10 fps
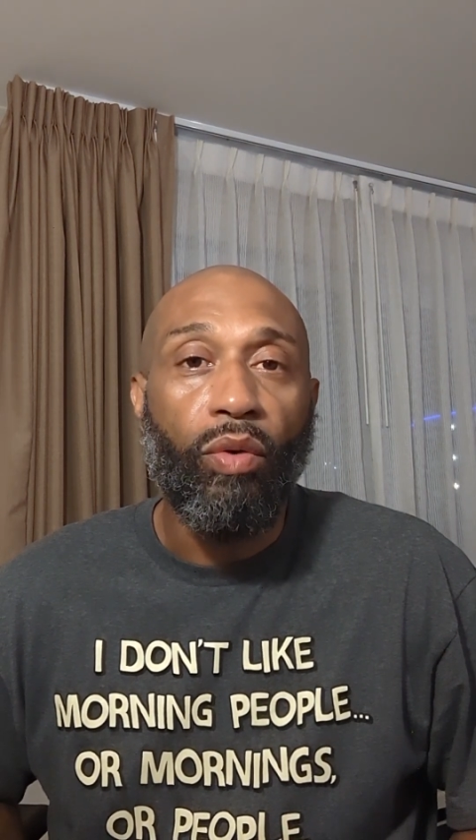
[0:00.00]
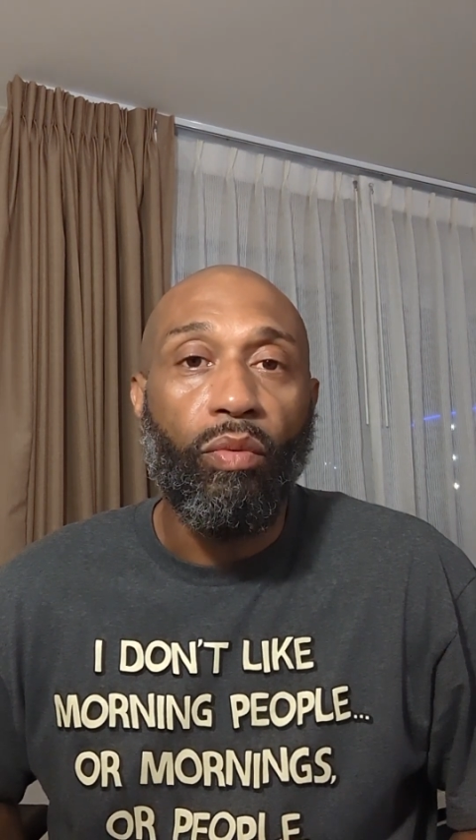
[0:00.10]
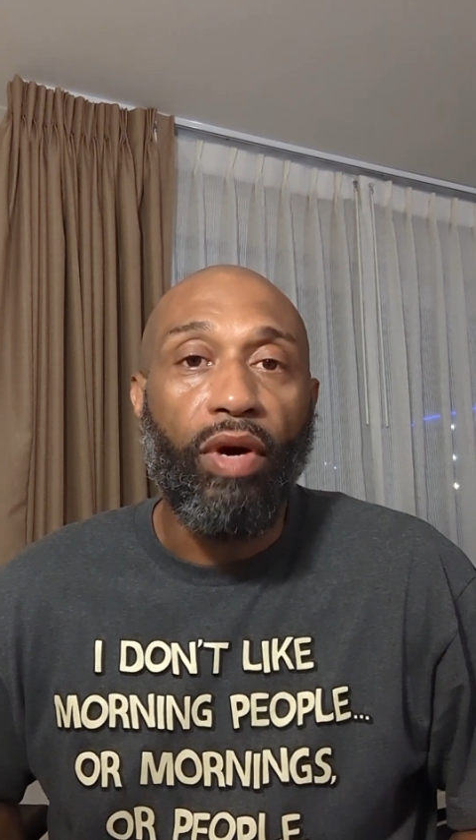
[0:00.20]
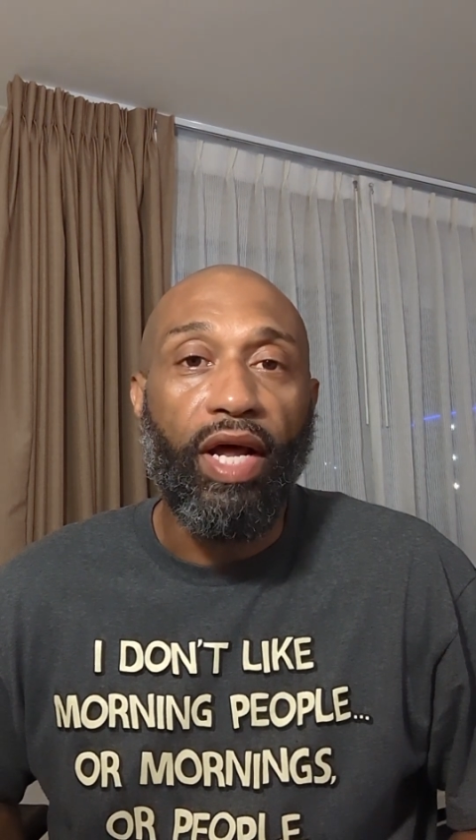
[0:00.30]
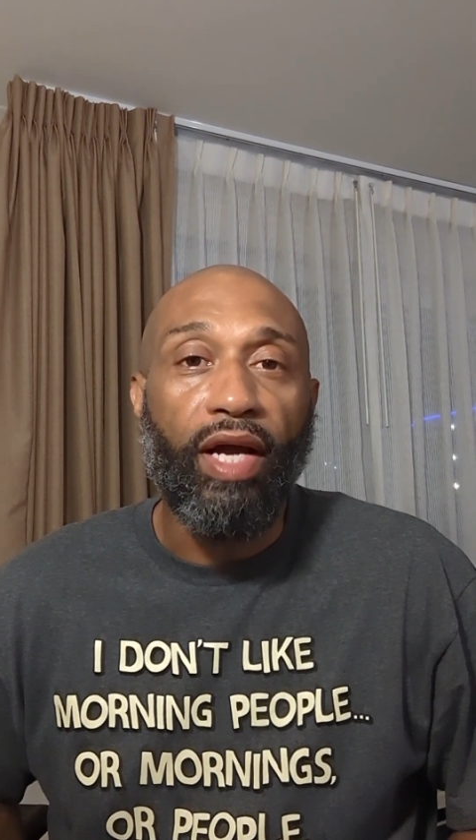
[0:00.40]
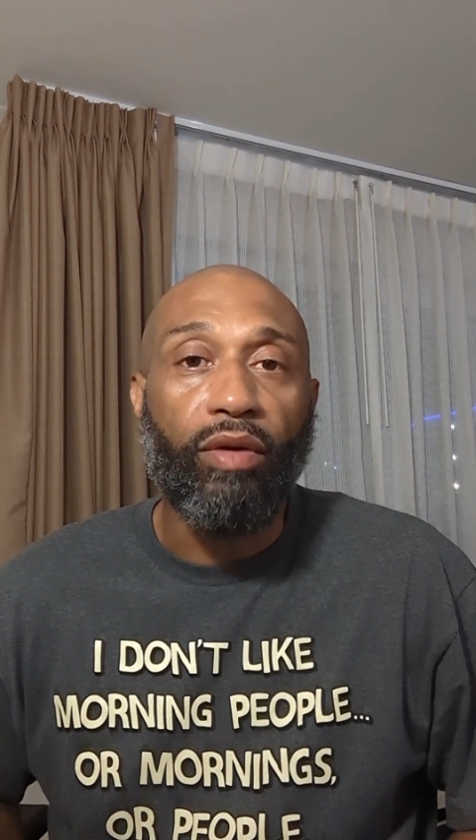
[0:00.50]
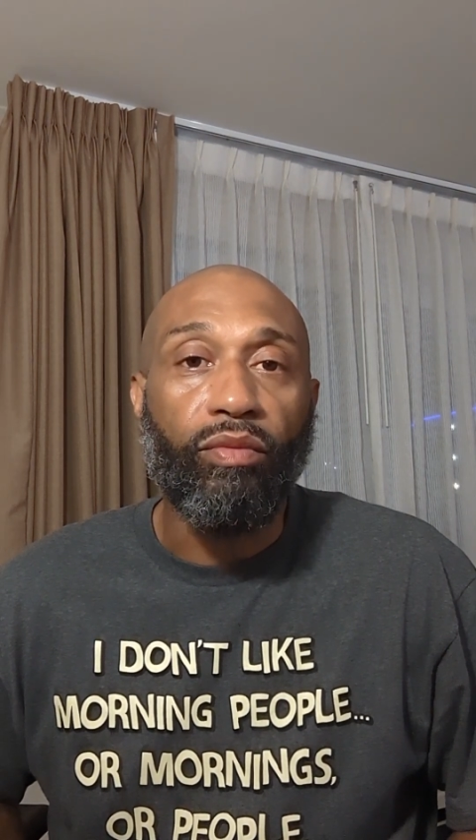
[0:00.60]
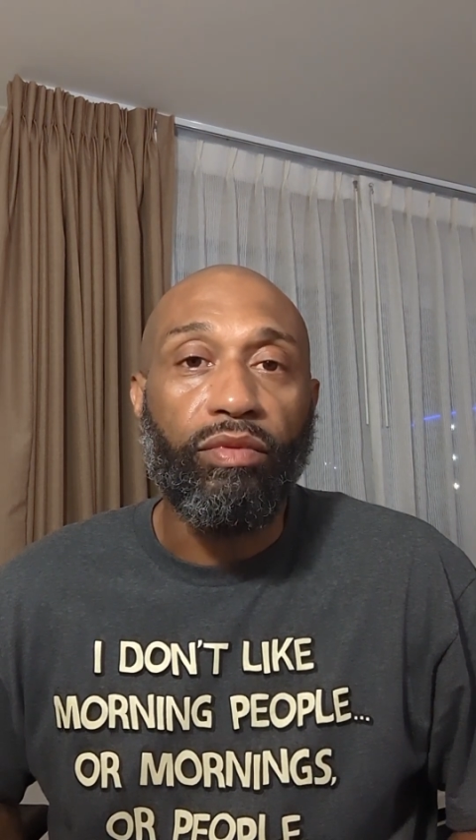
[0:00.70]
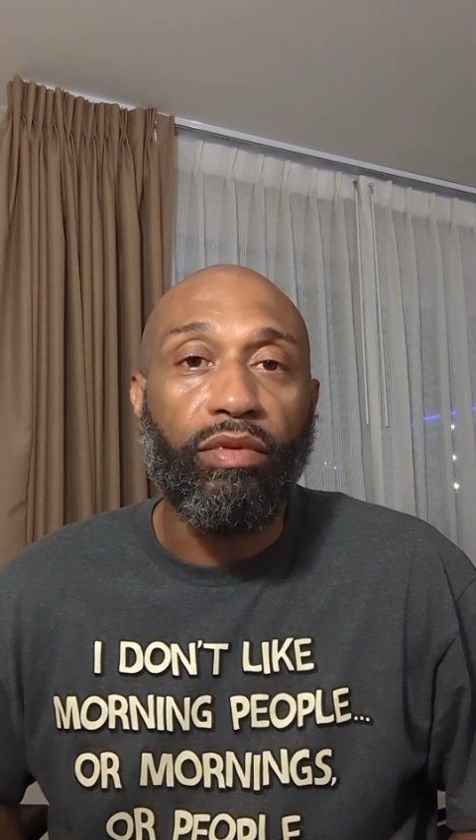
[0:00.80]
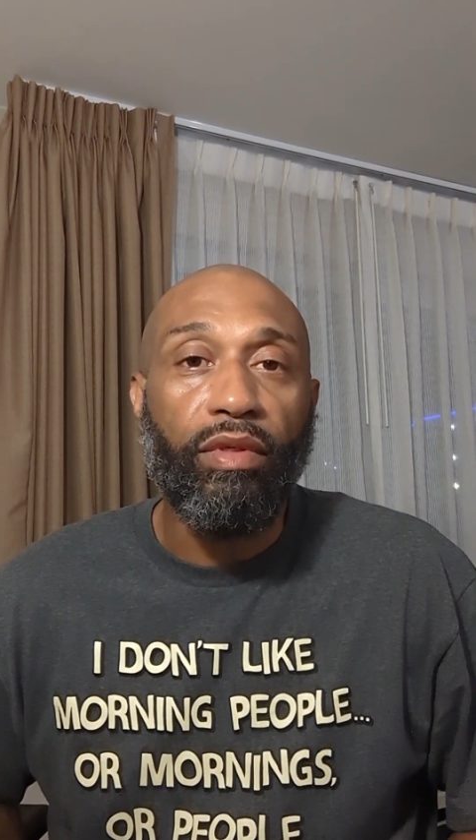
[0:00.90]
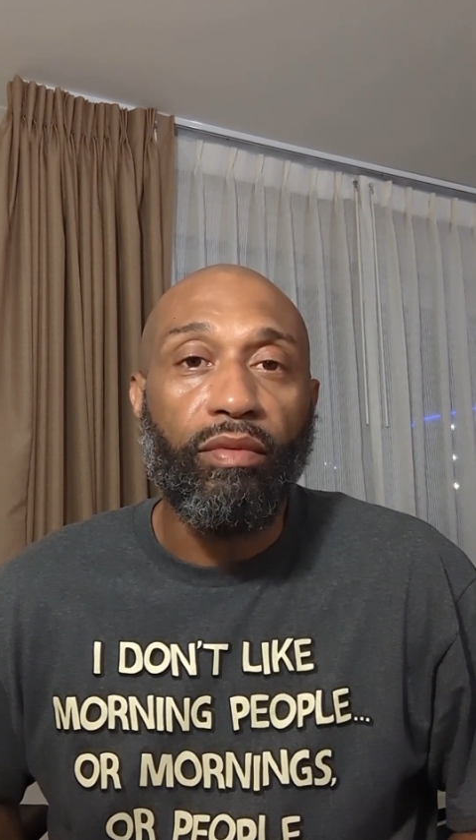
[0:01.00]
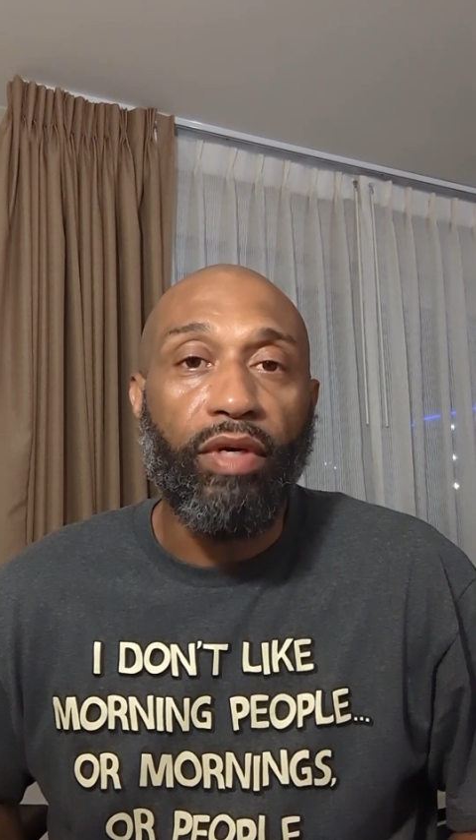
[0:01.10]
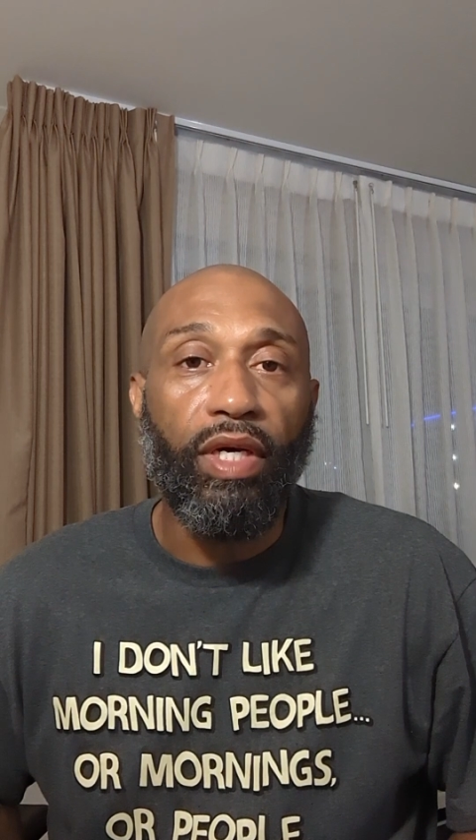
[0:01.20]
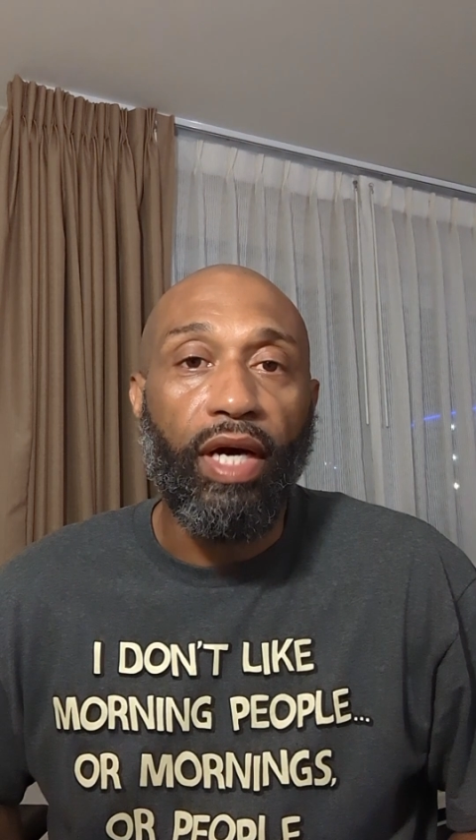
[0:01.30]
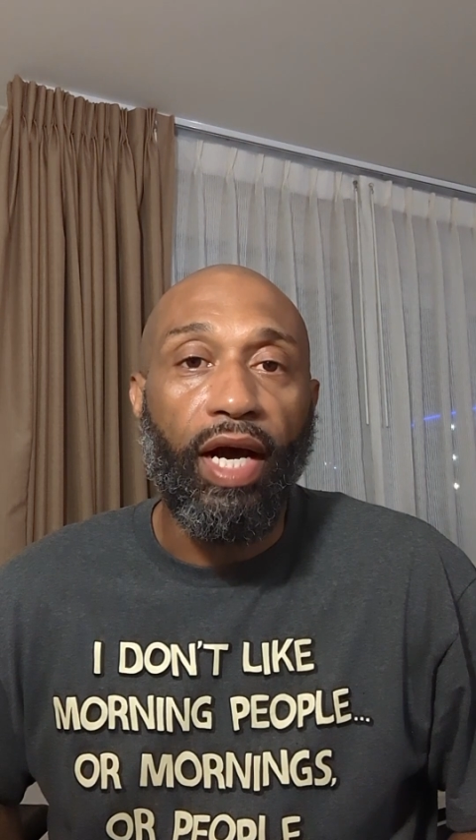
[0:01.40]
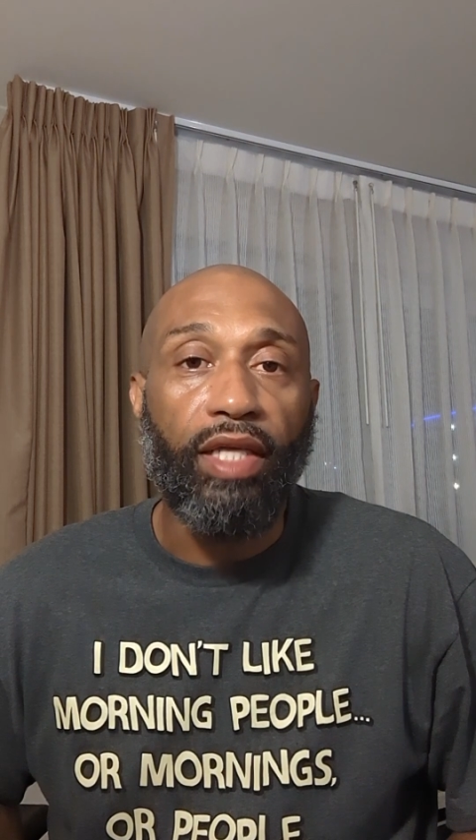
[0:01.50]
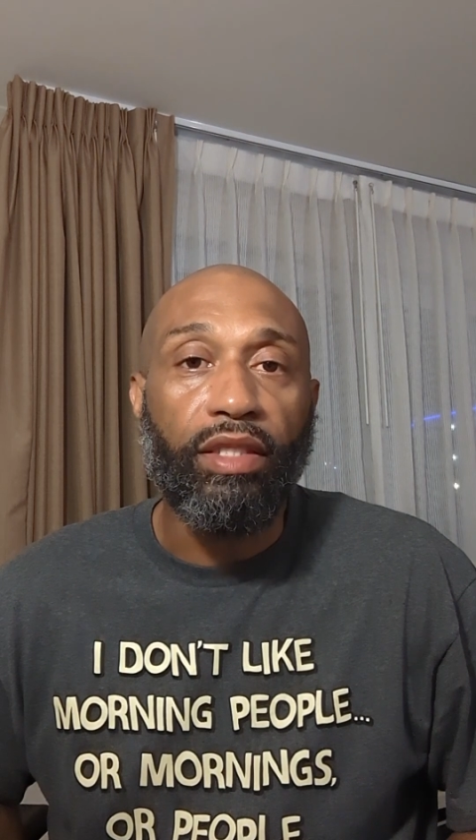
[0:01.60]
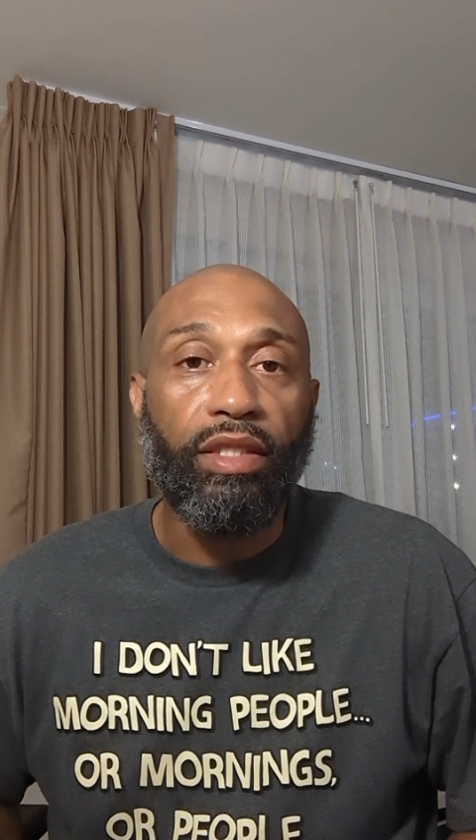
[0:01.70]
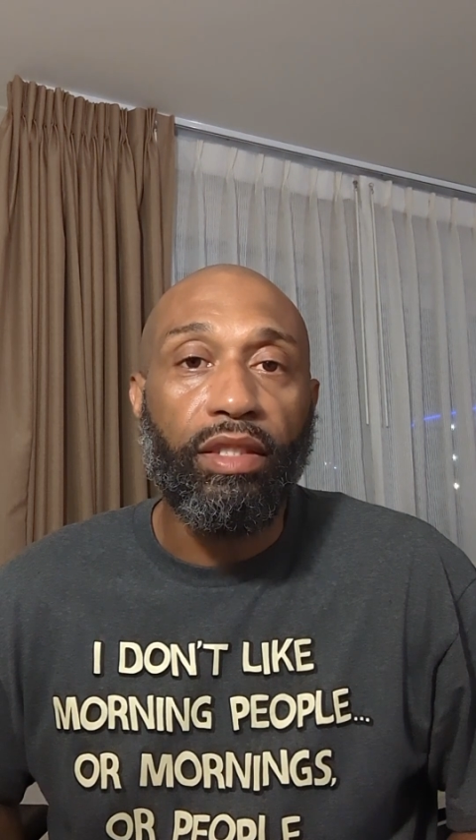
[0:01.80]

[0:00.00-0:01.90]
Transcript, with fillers: where I don't where I